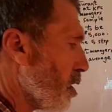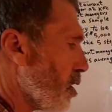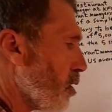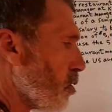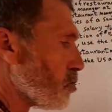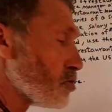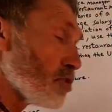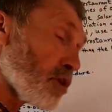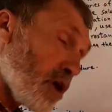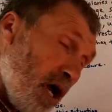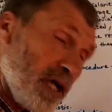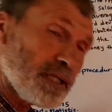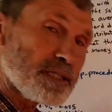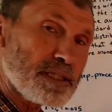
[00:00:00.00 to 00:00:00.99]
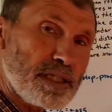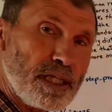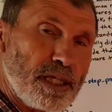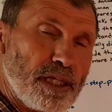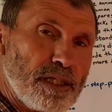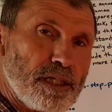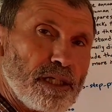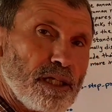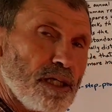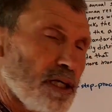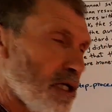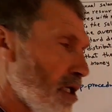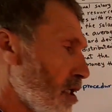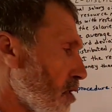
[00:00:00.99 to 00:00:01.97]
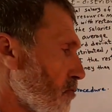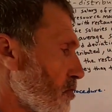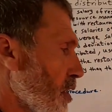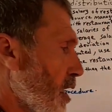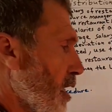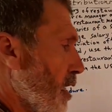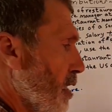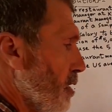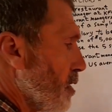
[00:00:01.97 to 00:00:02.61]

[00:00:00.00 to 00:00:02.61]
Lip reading: or the right tail of the